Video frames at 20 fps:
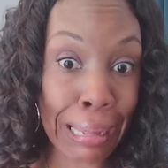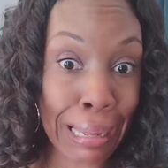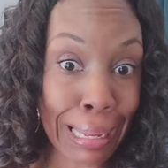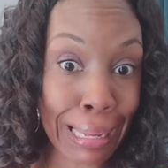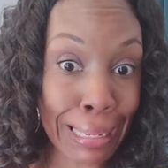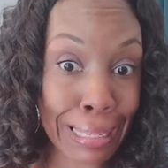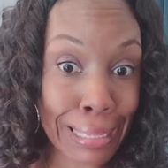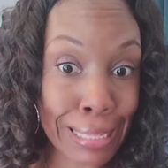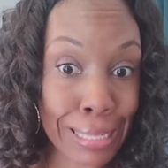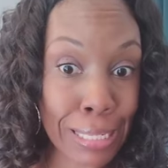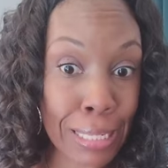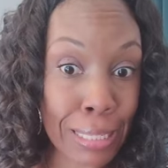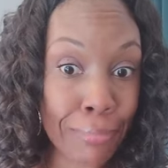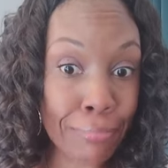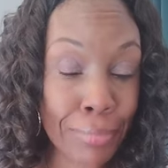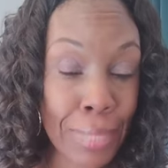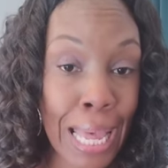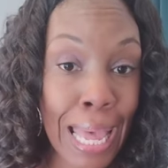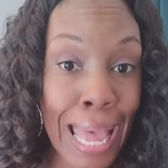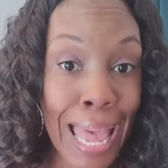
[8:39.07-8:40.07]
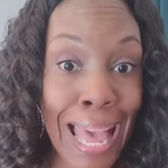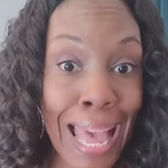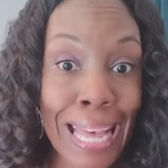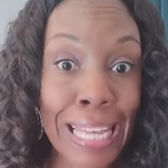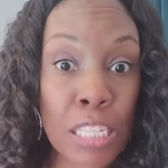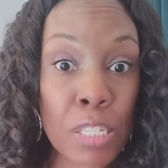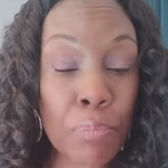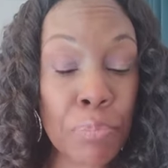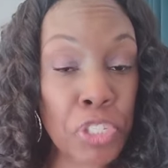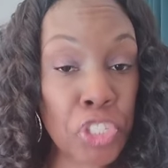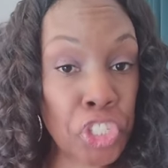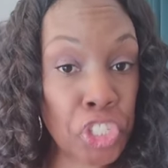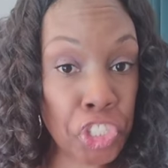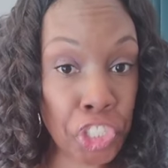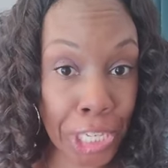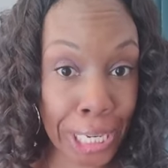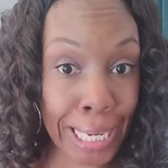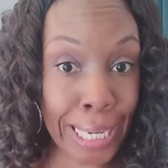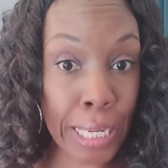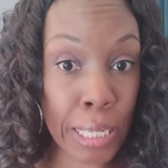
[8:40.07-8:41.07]
us as
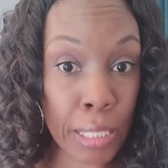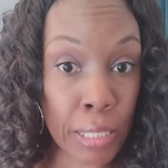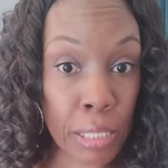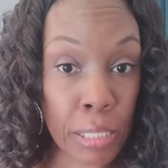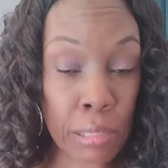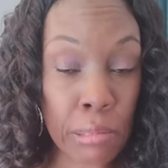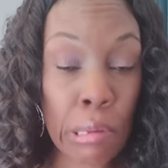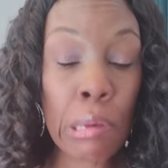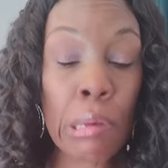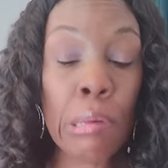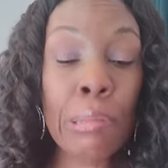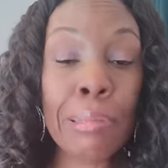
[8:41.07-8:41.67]
machines,